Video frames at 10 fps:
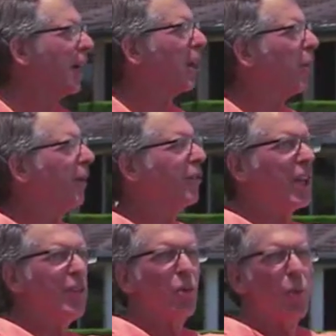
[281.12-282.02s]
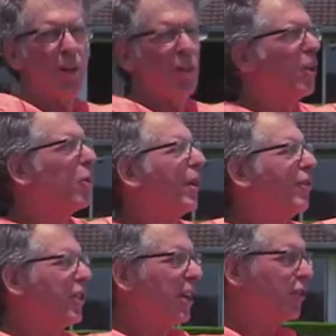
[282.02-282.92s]
Okay, we've set the 1/3, we've
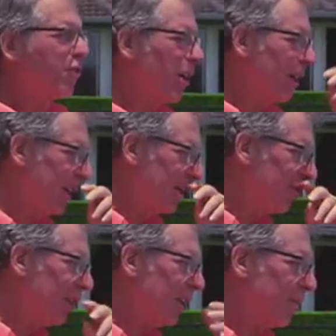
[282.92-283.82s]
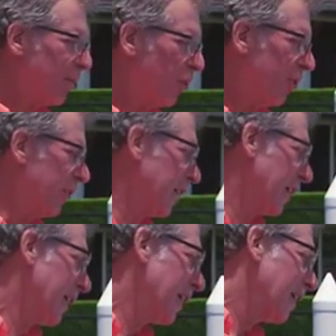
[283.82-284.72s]
set strike. Now it's really important
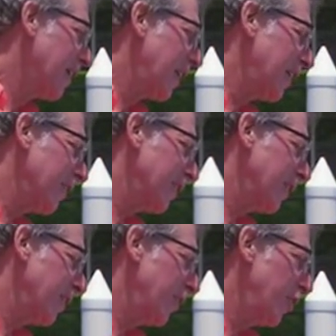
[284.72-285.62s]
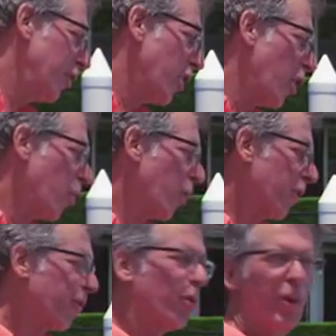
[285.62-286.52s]
that you know
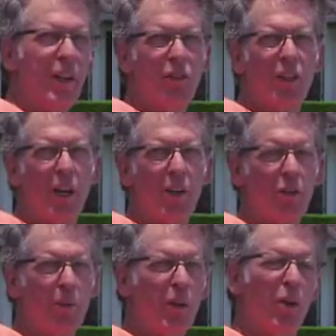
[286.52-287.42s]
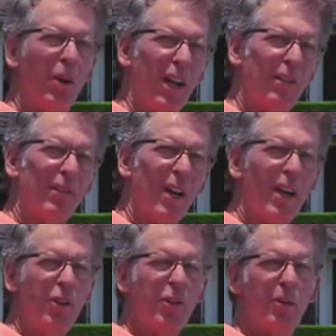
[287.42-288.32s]
what full is going to be, or how
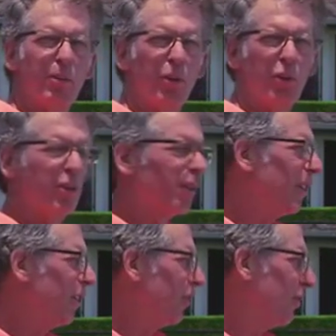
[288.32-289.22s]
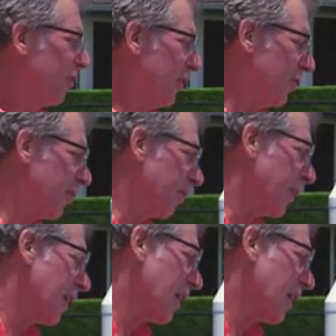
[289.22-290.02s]
far you can push this system.